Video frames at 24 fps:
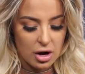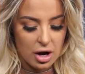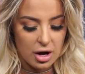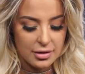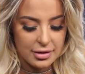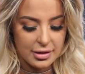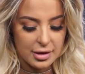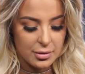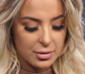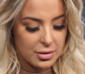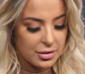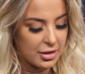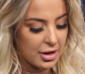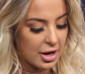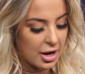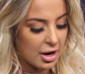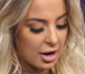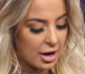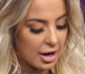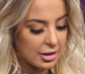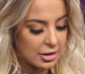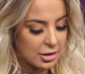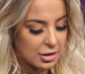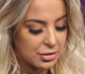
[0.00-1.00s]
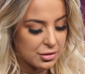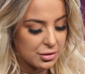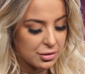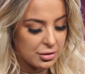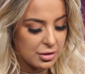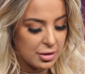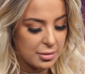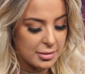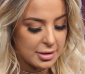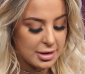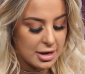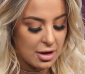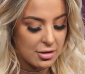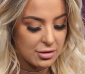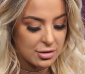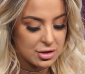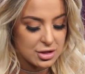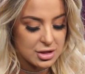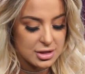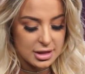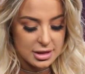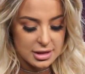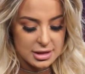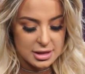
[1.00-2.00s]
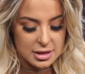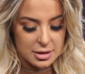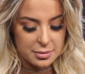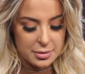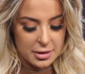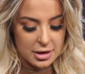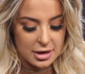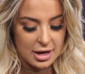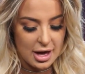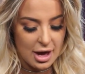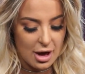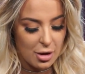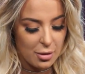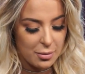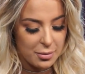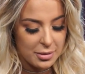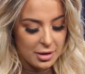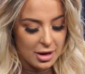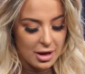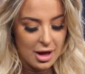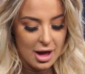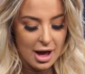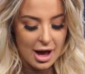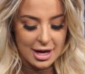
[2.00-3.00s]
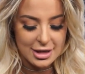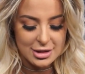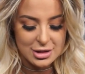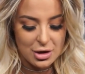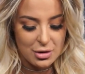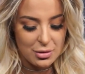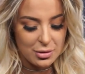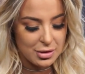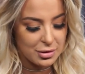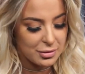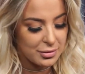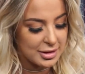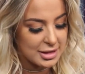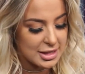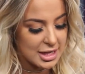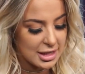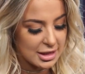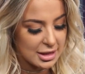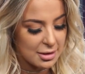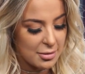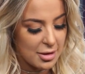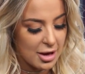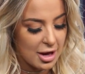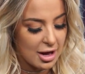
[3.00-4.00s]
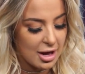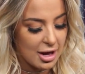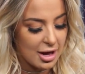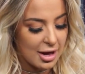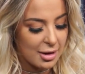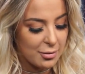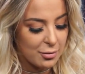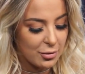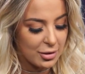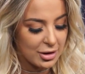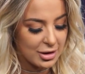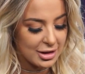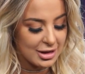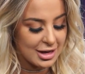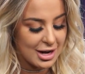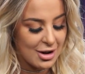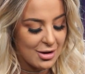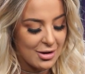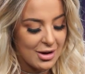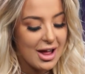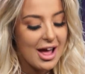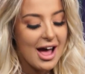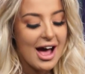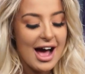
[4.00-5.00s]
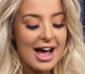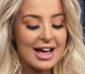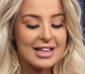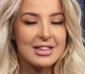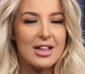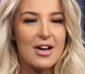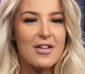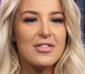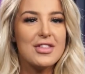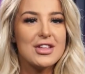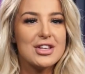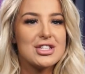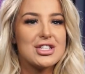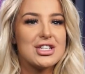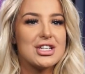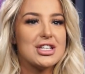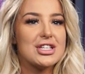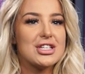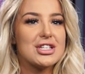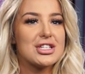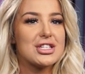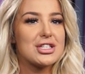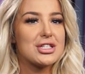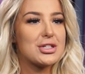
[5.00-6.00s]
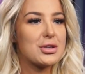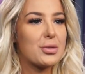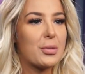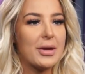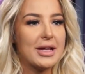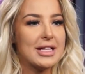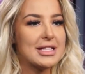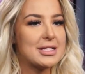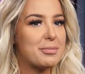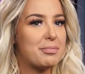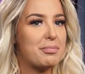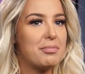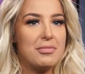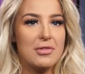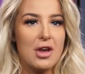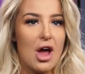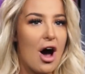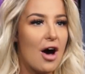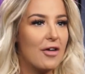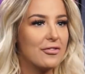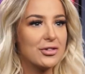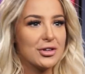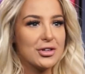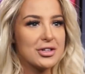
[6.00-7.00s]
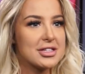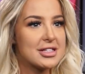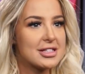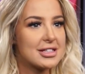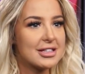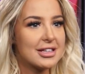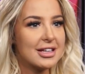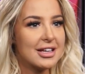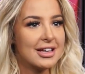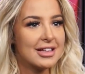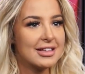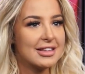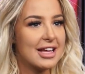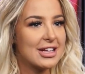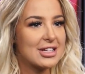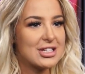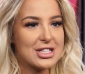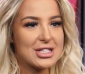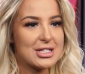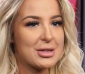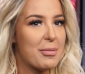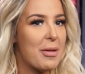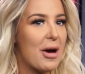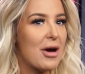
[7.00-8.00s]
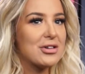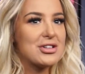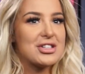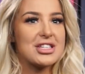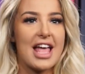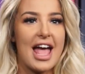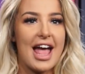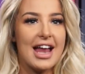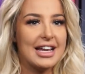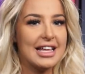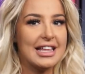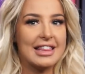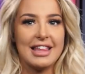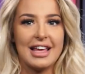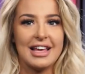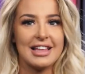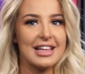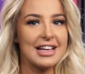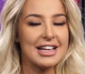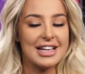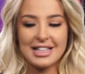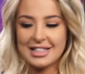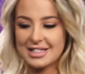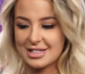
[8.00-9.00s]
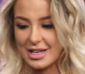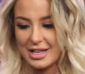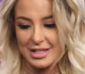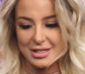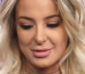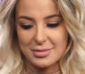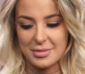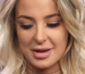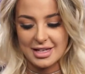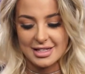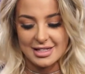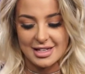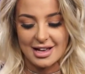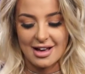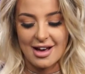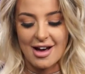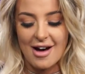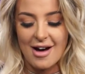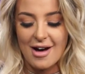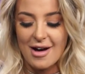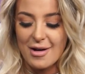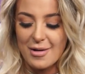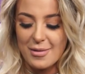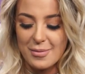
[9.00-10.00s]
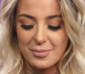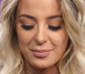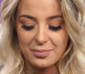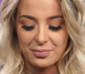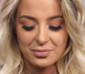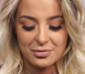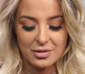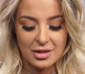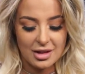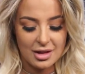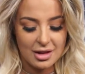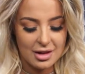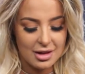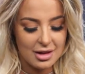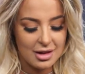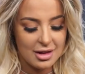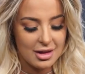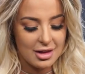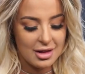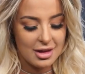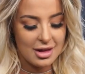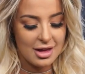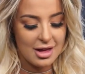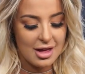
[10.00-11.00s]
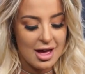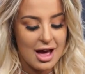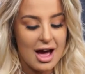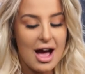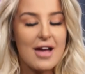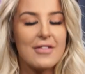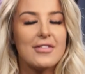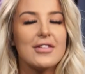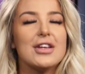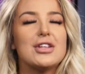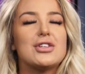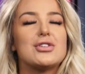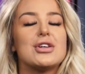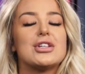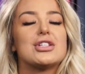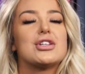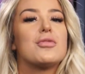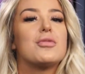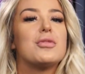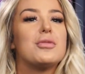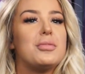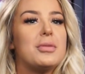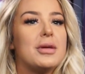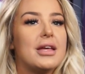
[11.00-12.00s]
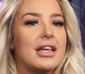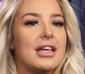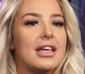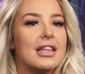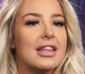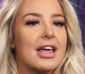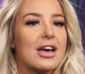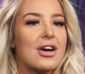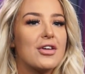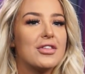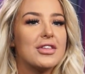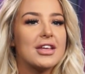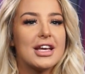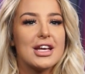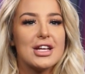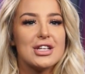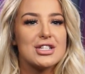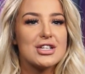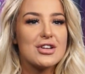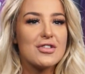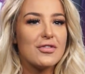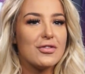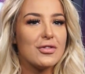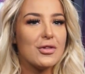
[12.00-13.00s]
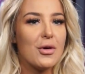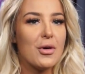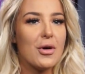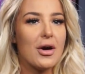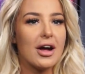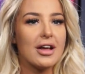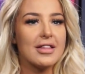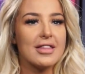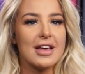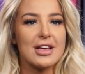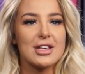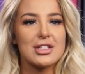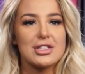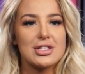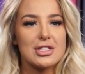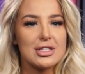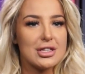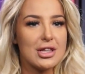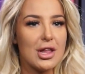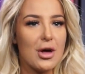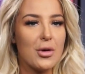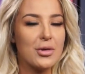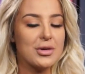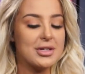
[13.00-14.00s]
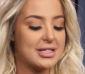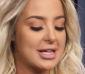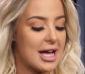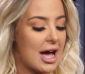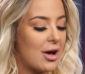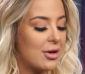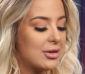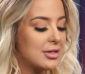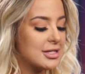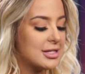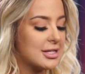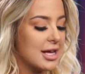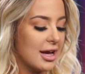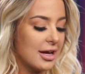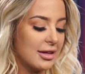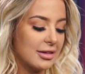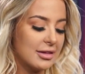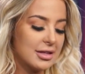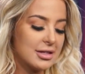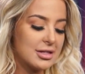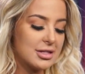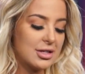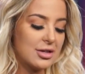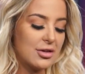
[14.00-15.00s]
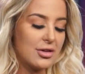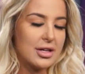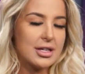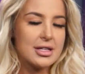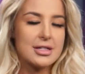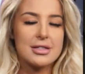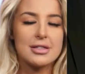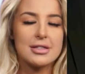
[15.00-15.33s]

gone. They were there. I looked through them and now they're just like disappeared. Help. I don't want to retake them. I'm weirded out. I love that she just tweets novels. Like just about just anything. Like it's amazing. I feel like Trisha would be like on the kitchen floor, like slowed down saying this, you know, like